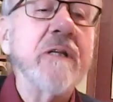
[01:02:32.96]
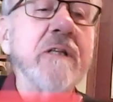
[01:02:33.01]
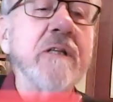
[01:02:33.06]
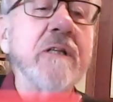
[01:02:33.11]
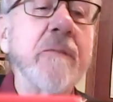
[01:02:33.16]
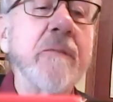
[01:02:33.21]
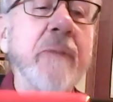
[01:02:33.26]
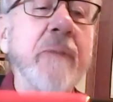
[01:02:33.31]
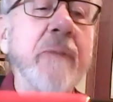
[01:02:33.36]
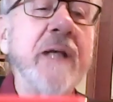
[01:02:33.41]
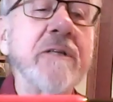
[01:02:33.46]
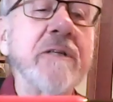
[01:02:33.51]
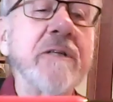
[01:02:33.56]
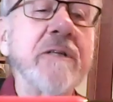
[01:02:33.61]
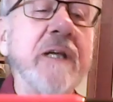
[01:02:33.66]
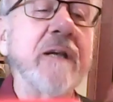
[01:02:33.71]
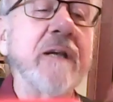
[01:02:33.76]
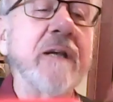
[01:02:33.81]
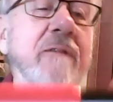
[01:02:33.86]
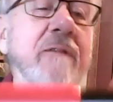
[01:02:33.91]
a
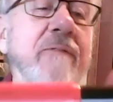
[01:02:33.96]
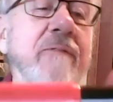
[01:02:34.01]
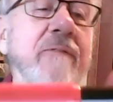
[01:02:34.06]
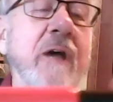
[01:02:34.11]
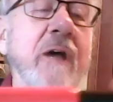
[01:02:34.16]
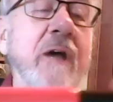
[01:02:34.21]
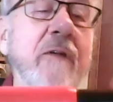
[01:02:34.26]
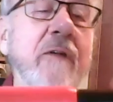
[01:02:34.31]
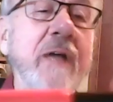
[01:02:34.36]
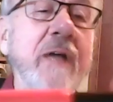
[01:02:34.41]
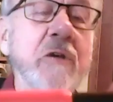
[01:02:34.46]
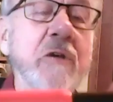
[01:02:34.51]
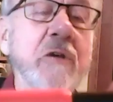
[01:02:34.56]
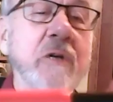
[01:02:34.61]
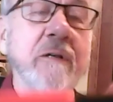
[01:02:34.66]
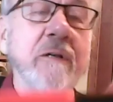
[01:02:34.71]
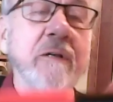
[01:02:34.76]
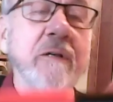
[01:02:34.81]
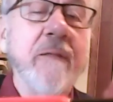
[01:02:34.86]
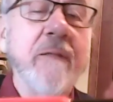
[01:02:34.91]
plastic valve
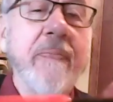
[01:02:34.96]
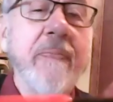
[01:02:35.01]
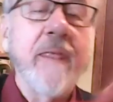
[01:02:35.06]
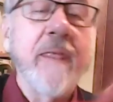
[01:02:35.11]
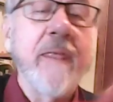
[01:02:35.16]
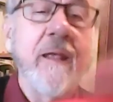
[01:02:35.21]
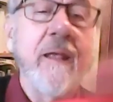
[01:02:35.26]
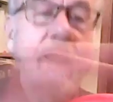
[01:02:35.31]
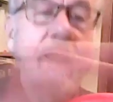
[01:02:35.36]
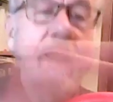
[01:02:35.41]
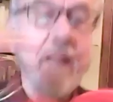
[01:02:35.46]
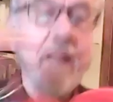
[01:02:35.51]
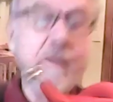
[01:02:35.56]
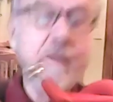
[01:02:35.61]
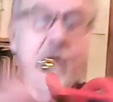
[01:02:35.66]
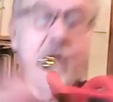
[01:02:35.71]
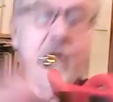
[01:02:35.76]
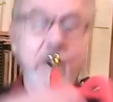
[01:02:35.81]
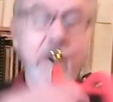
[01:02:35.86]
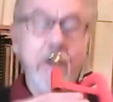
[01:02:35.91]
action and they
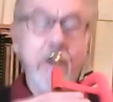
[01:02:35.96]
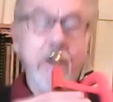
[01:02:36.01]
work.